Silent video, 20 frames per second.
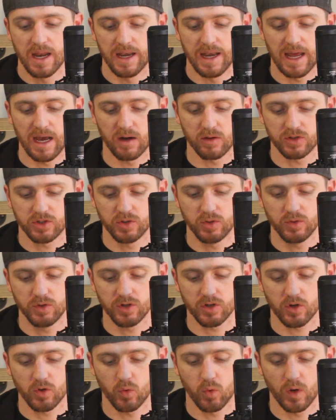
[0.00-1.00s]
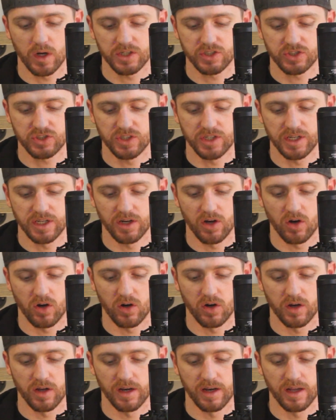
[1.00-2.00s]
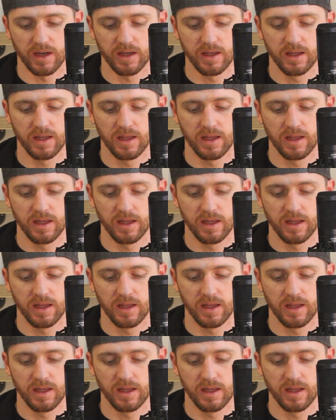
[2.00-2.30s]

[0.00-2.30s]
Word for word: Now, to your question on